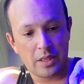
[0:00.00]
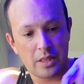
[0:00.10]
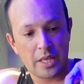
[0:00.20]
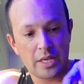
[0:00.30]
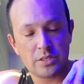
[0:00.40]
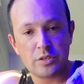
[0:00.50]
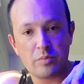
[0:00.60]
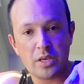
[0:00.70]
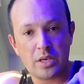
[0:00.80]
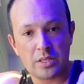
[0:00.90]
That should
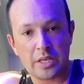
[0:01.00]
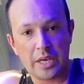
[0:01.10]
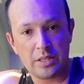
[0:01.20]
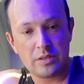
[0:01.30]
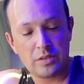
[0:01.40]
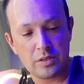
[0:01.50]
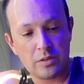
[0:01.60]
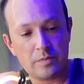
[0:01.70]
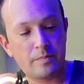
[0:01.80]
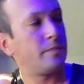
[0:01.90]
make a tight seal.
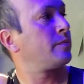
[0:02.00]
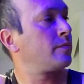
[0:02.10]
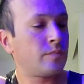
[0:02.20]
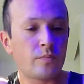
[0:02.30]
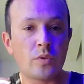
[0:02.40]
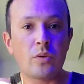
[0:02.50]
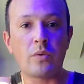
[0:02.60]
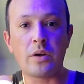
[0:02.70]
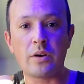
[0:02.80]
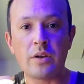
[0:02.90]
No
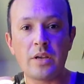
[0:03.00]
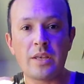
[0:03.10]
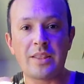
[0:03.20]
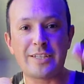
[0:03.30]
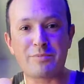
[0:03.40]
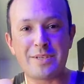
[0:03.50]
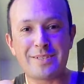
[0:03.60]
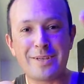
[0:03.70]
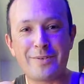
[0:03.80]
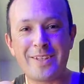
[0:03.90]
water. That's my
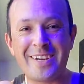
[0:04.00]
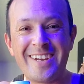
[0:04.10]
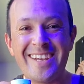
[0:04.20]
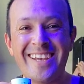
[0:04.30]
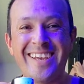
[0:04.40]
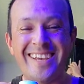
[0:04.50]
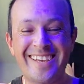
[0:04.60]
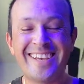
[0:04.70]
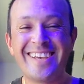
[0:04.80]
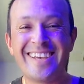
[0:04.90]
son over
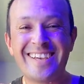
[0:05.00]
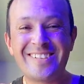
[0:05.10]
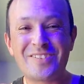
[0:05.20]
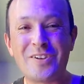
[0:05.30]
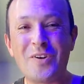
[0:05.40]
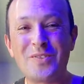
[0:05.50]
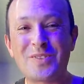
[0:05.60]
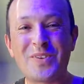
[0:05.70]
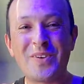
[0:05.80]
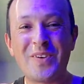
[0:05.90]
there. He's been
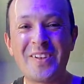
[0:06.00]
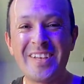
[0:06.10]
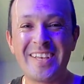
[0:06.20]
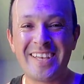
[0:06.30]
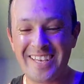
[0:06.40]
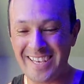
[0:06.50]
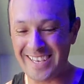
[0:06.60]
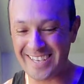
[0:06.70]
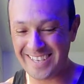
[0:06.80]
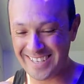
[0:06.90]
homeschooled,
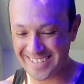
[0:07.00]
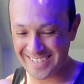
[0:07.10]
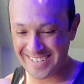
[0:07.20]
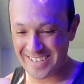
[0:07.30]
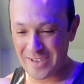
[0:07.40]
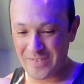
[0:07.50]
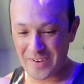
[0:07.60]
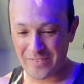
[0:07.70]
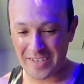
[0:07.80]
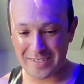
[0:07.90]
but
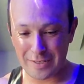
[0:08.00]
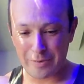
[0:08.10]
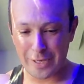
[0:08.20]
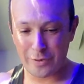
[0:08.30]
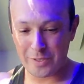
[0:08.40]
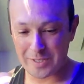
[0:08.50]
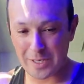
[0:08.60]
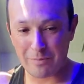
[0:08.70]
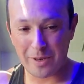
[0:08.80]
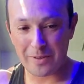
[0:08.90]
I'm guessing my noise kind
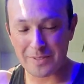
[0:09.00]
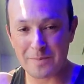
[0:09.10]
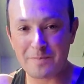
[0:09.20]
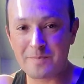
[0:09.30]
of bothers him.